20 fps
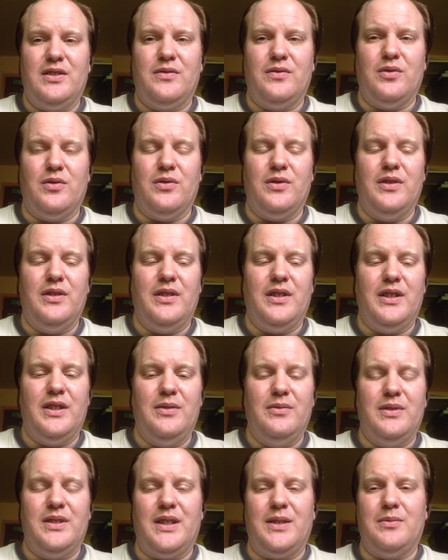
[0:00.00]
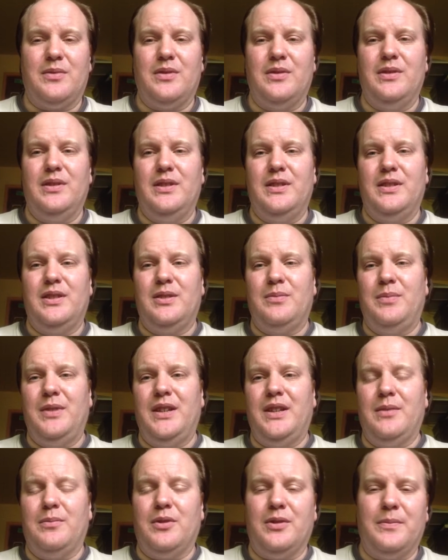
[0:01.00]
for, you know. He was absolutely
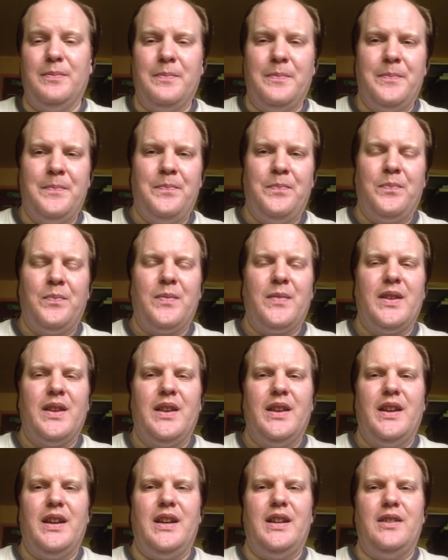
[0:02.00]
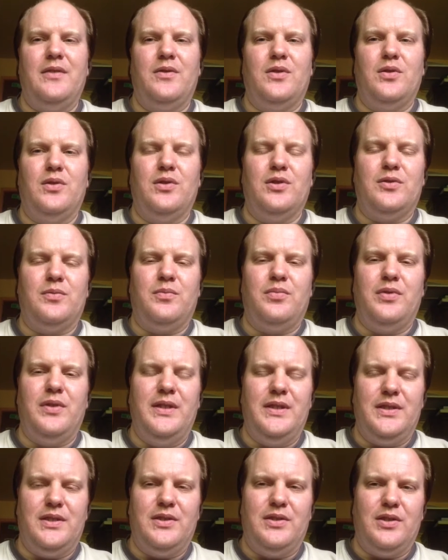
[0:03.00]
despicable. And of course,
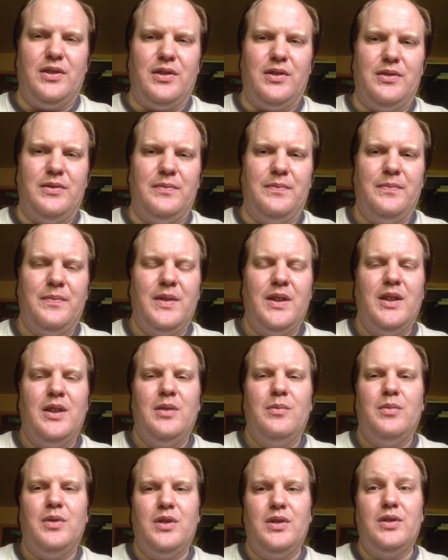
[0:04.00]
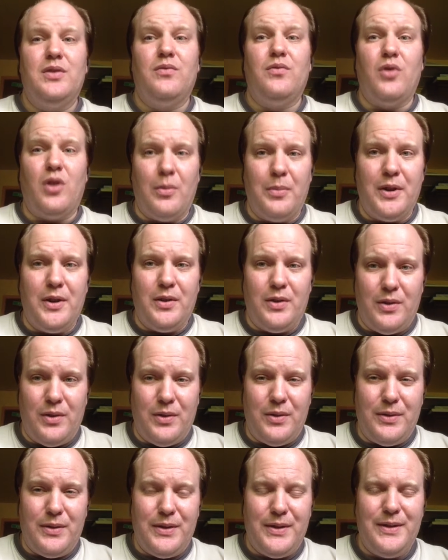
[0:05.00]
Prince John, because of Robin
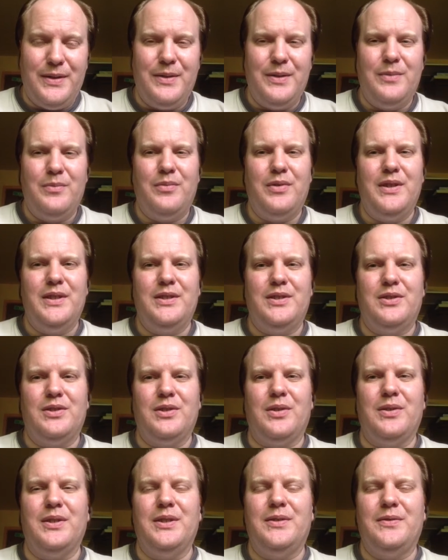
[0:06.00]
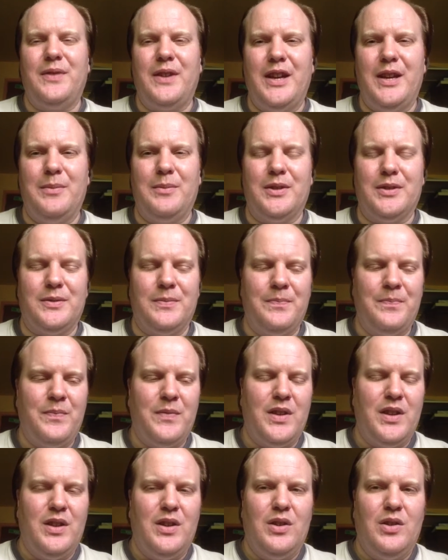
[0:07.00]
Hood, Prince John is famous,
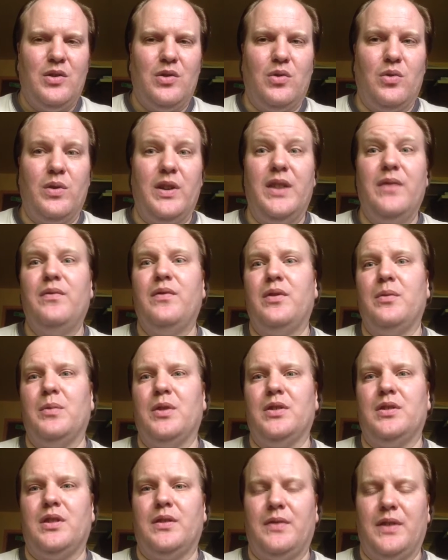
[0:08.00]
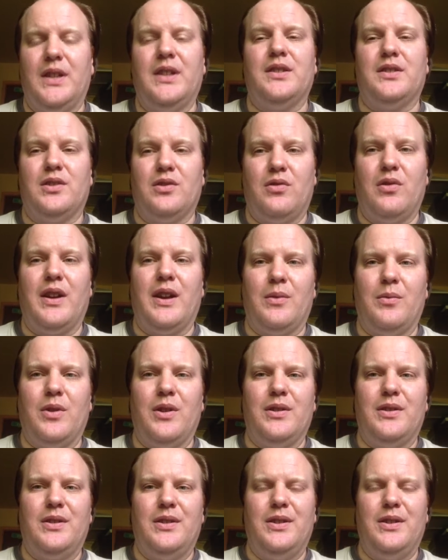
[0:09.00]
or infamous, I think is the correct word to